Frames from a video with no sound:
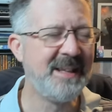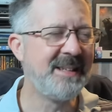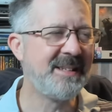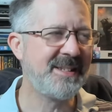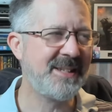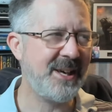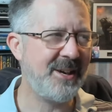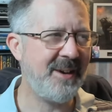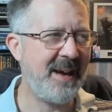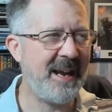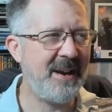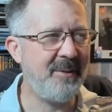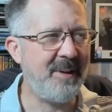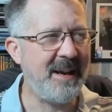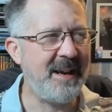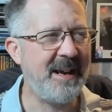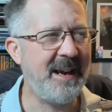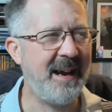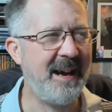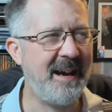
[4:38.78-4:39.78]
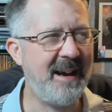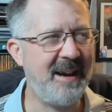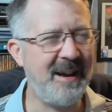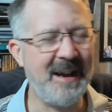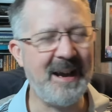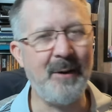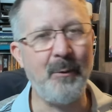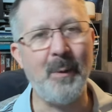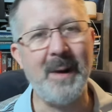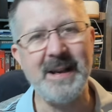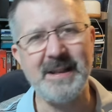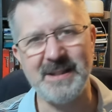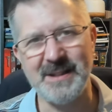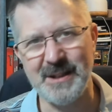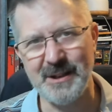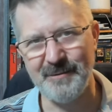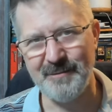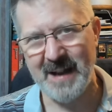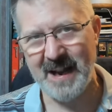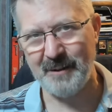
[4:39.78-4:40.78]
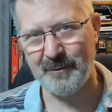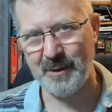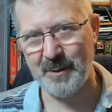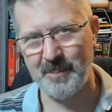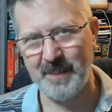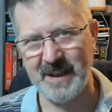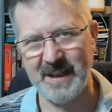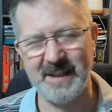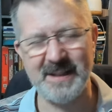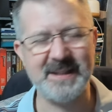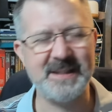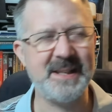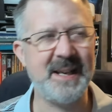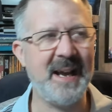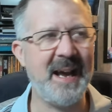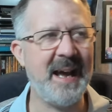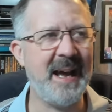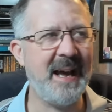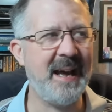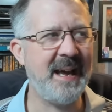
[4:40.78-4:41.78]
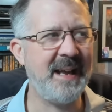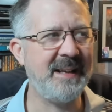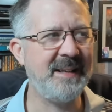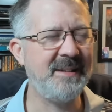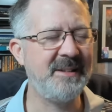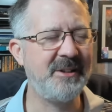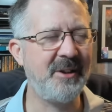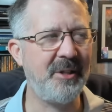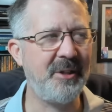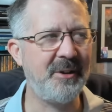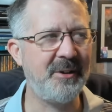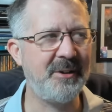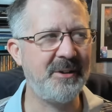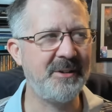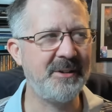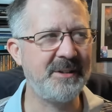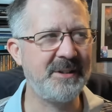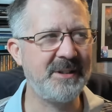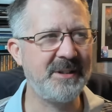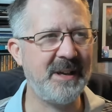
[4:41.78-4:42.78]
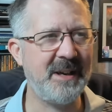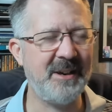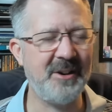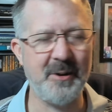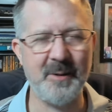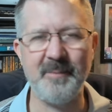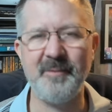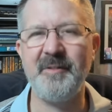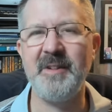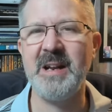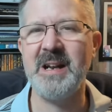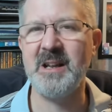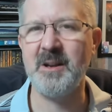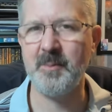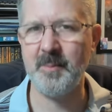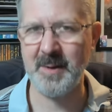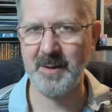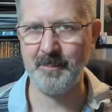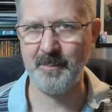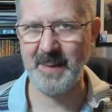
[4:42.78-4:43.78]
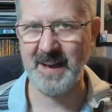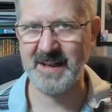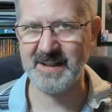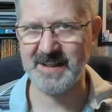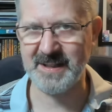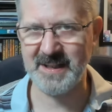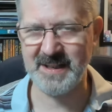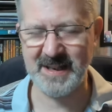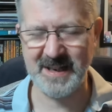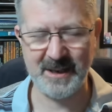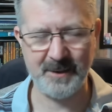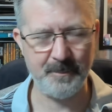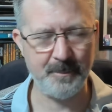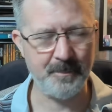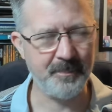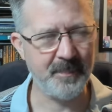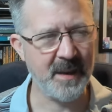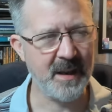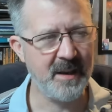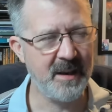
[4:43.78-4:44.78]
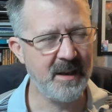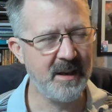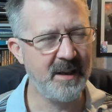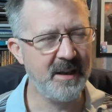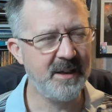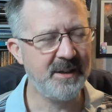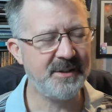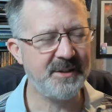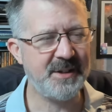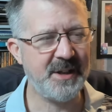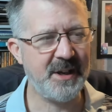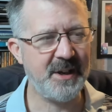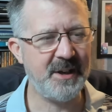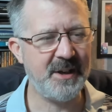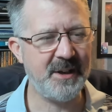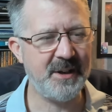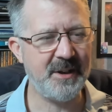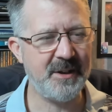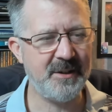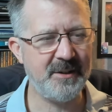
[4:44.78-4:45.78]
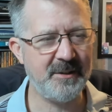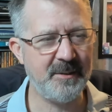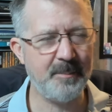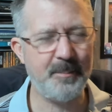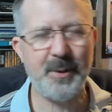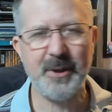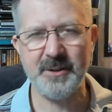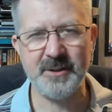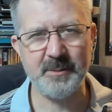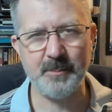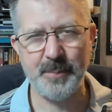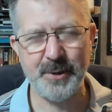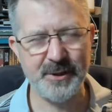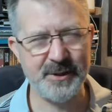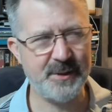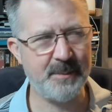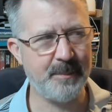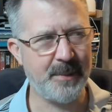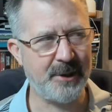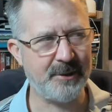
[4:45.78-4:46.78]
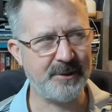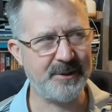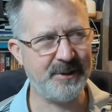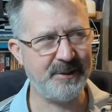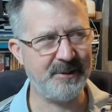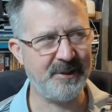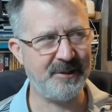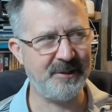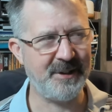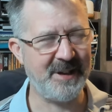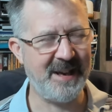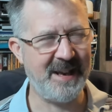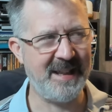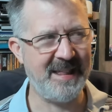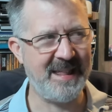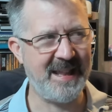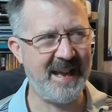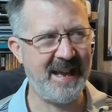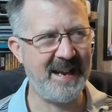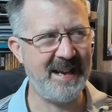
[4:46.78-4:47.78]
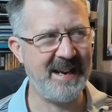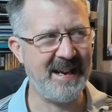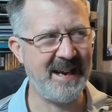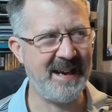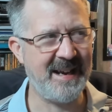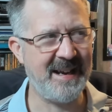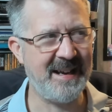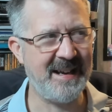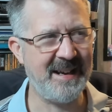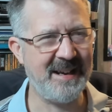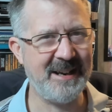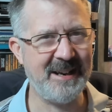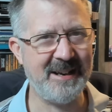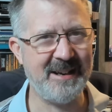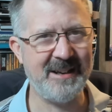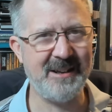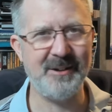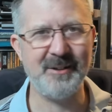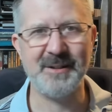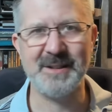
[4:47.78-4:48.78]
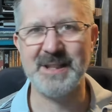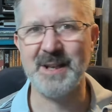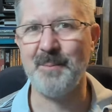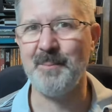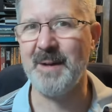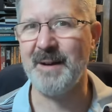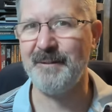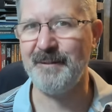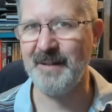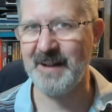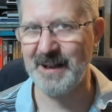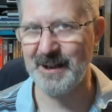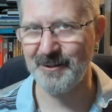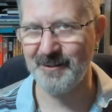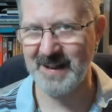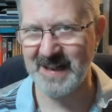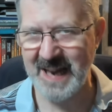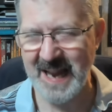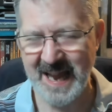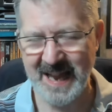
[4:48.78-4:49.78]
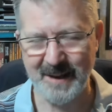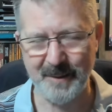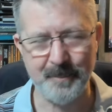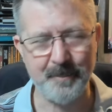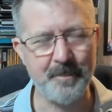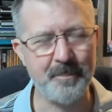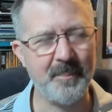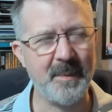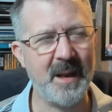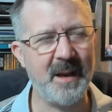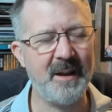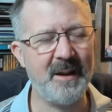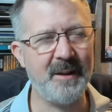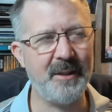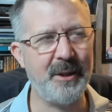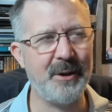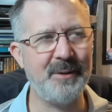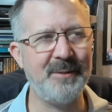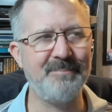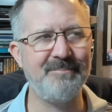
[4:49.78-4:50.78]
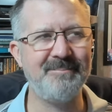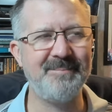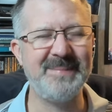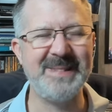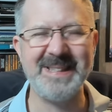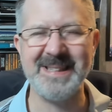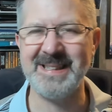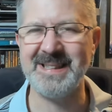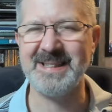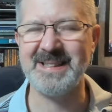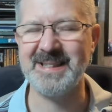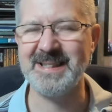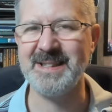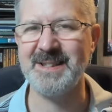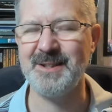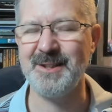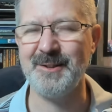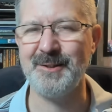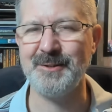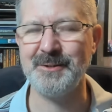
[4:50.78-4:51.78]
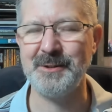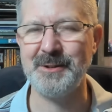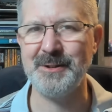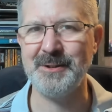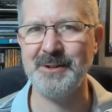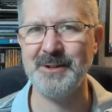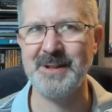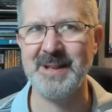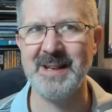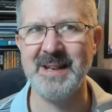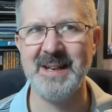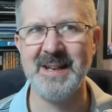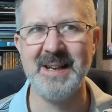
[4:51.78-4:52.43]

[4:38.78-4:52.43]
So anyway, I, I, waited around a bit and thought, oh, I'm feeling a bit better now. So put, put some boxes on and then I looked at my finger again. I thought, this is not good.